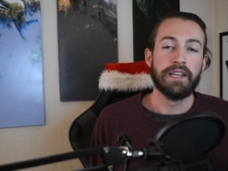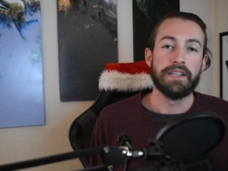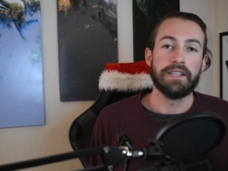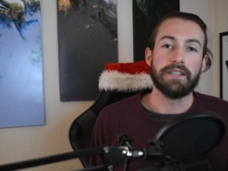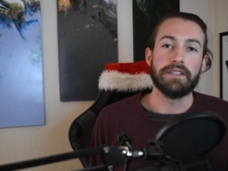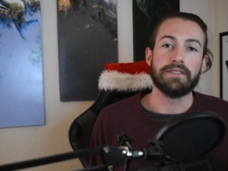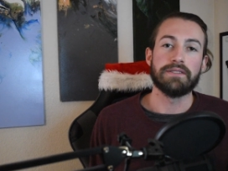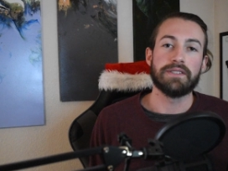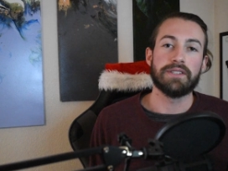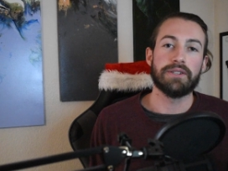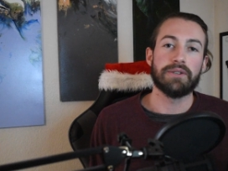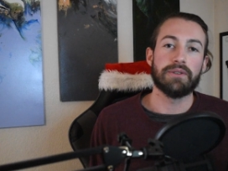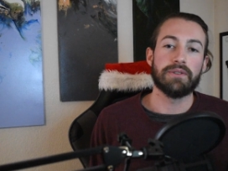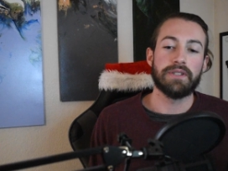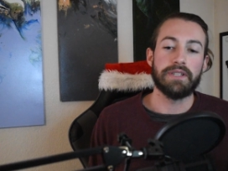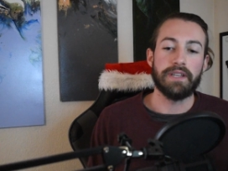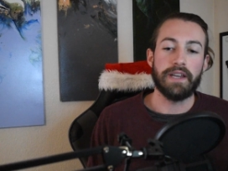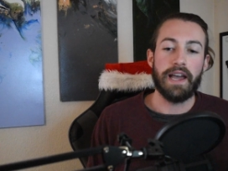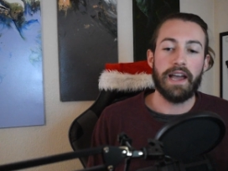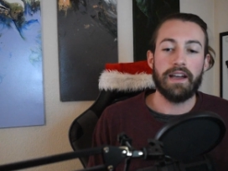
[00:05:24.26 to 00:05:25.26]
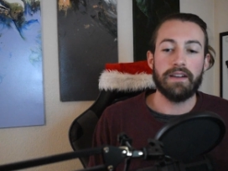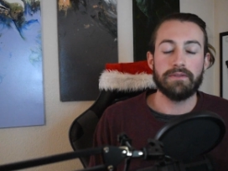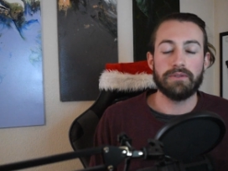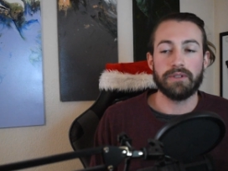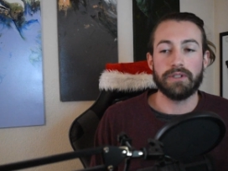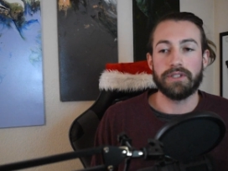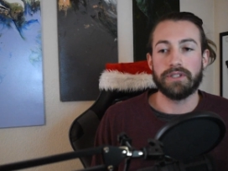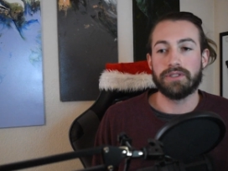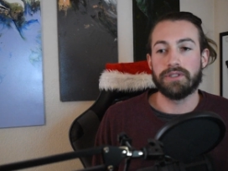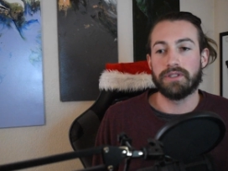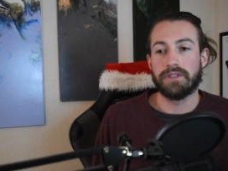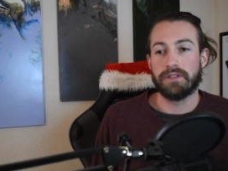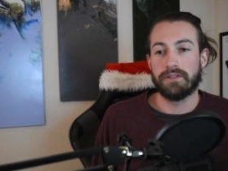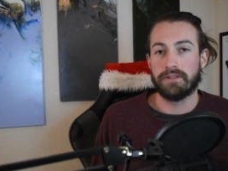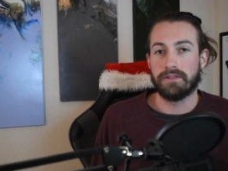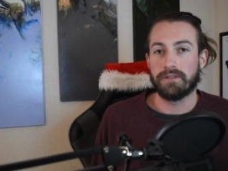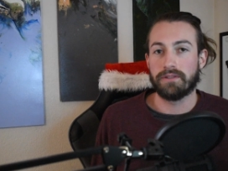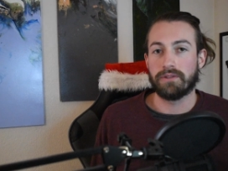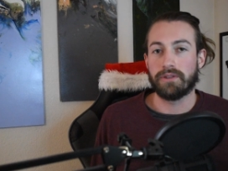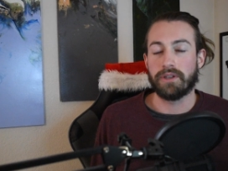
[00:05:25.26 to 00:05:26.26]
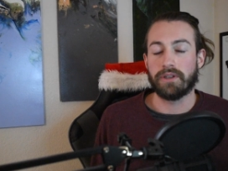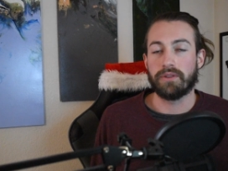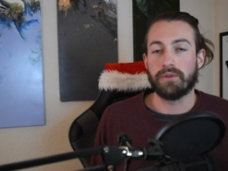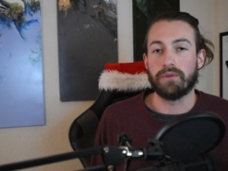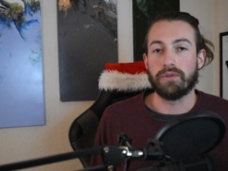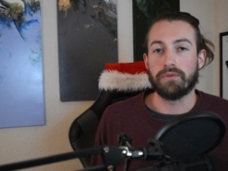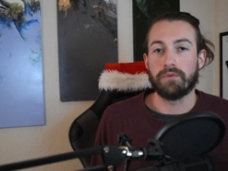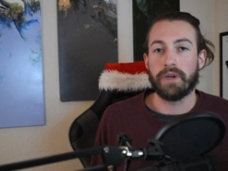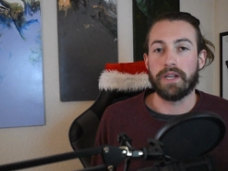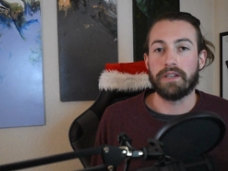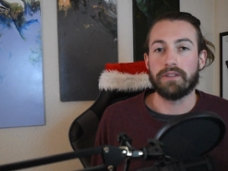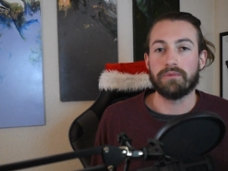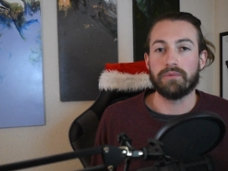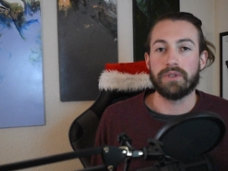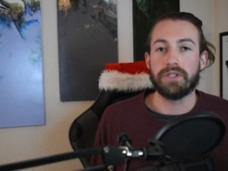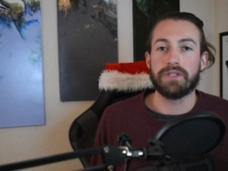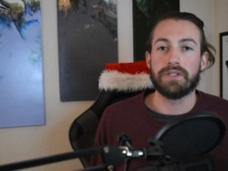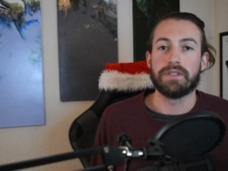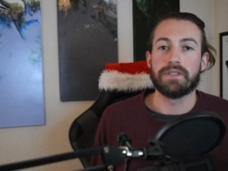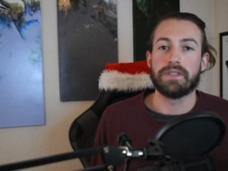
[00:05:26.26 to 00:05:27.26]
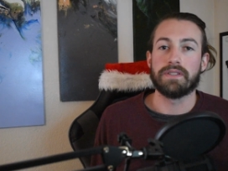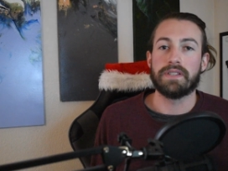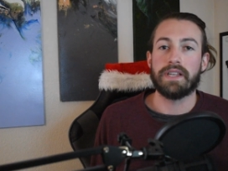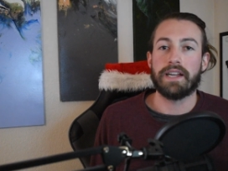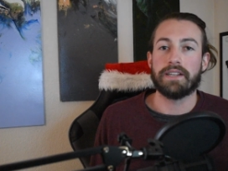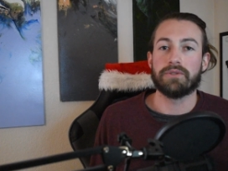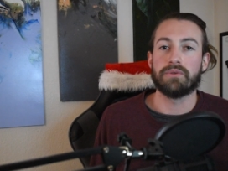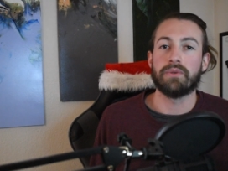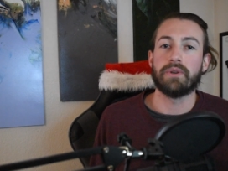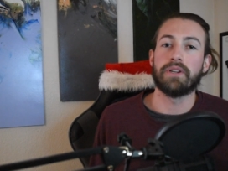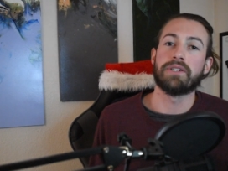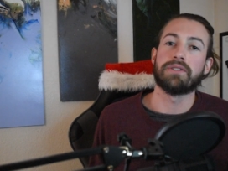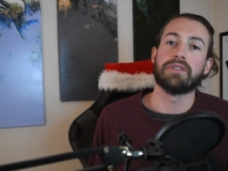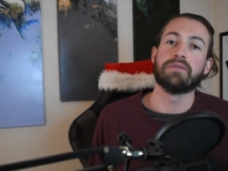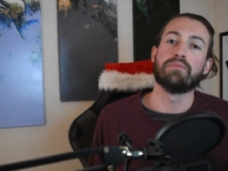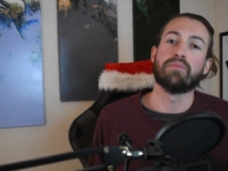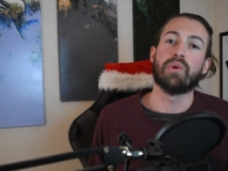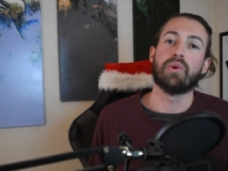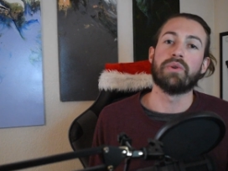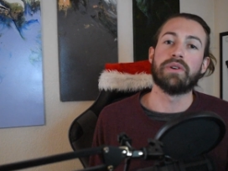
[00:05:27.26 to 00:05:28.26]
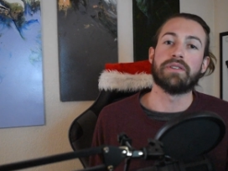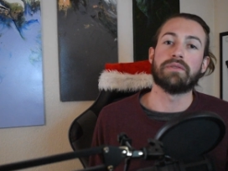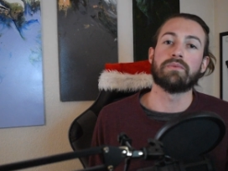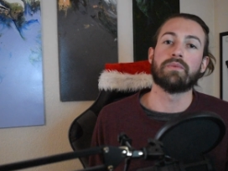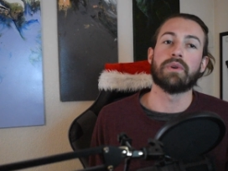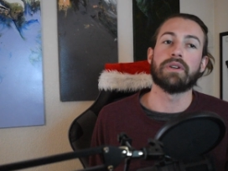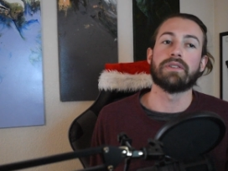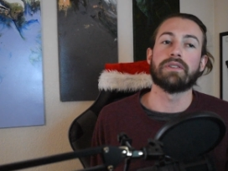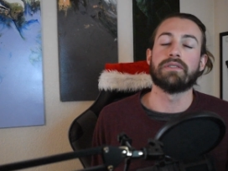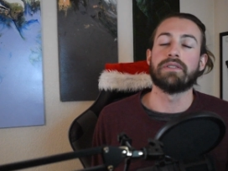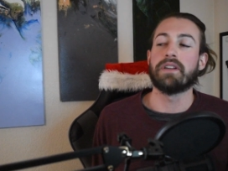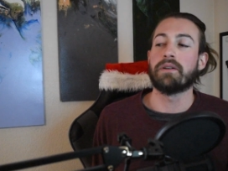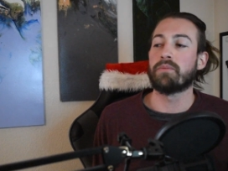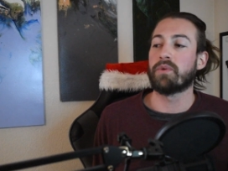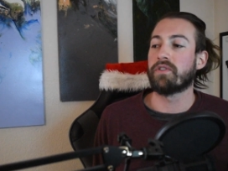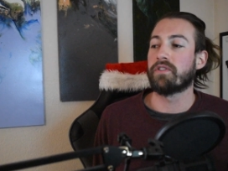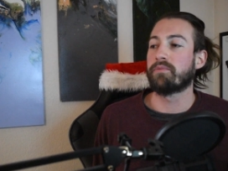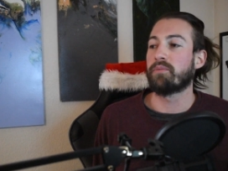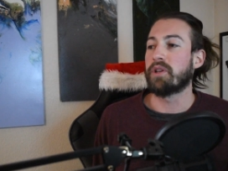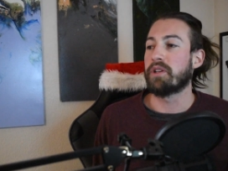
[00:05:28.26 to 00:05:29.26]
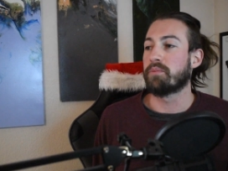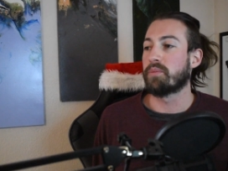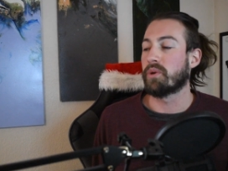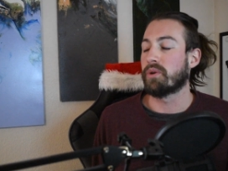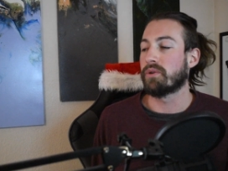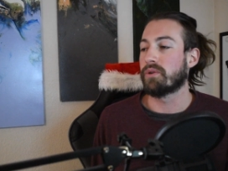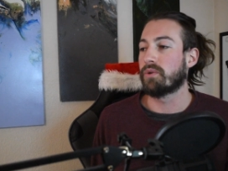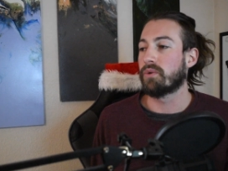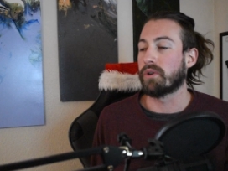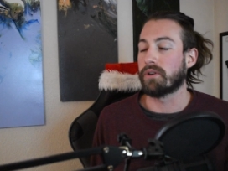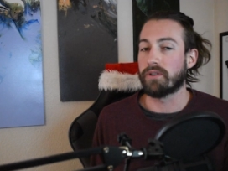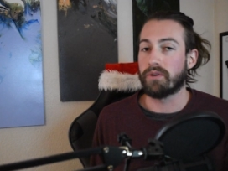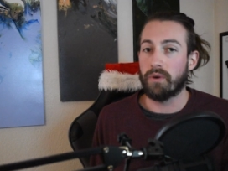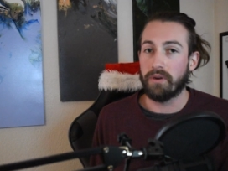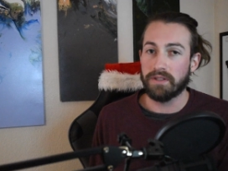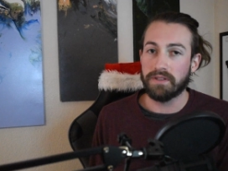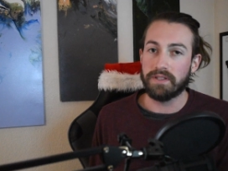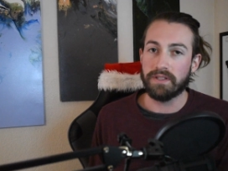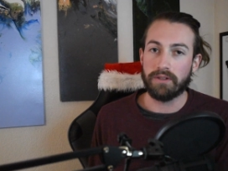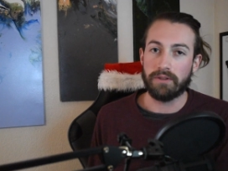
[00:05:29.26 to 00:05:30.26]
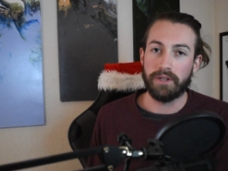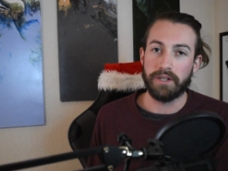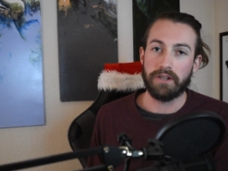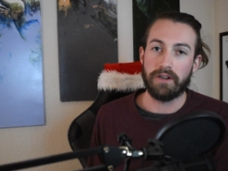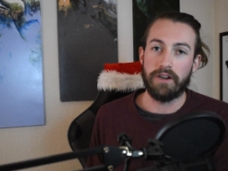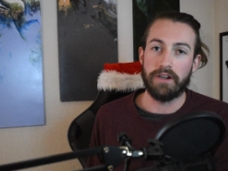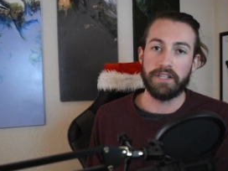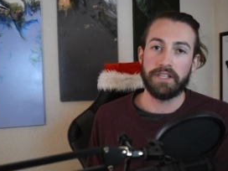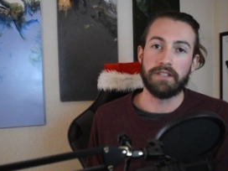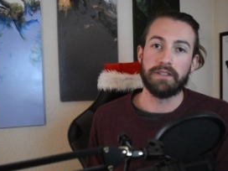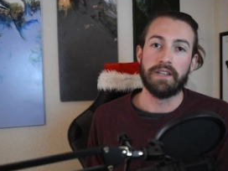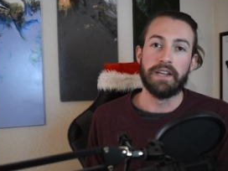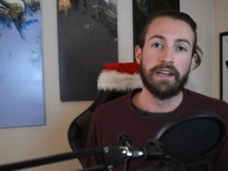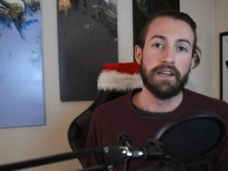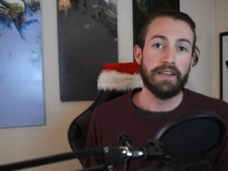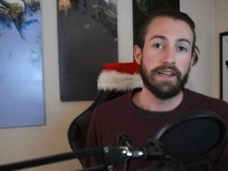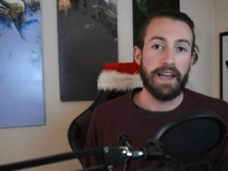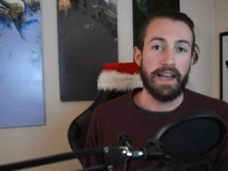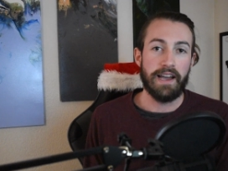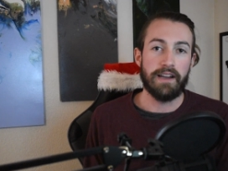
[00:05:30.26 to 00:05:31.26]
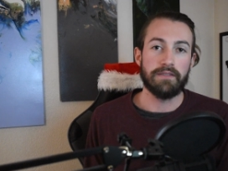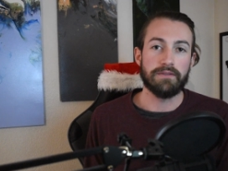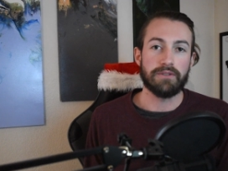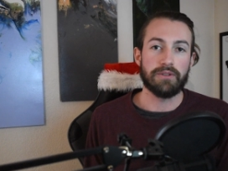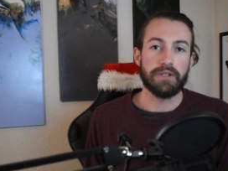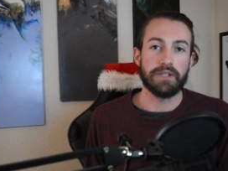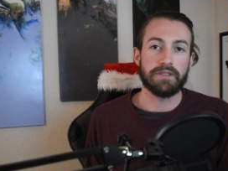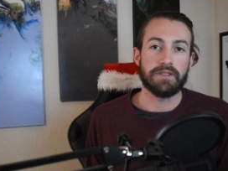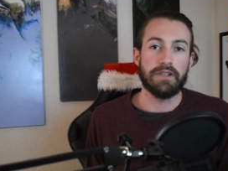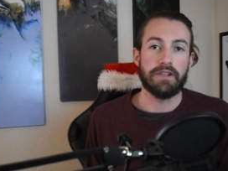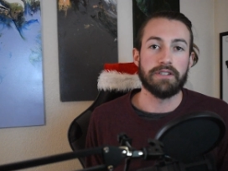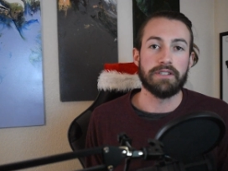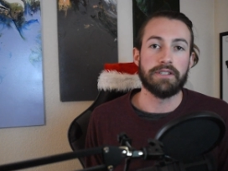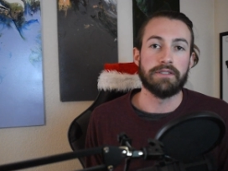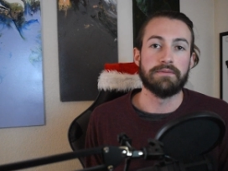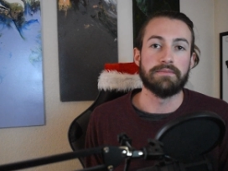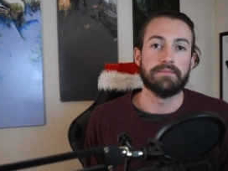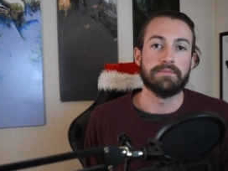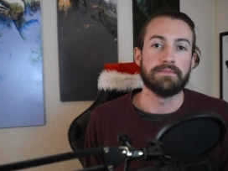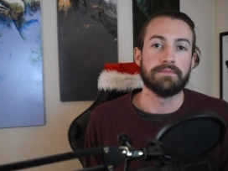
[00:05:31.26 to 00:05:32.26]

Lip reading: until the average click-through rate reaches a saturation point where the number of people who are going to click on it have clicked on it.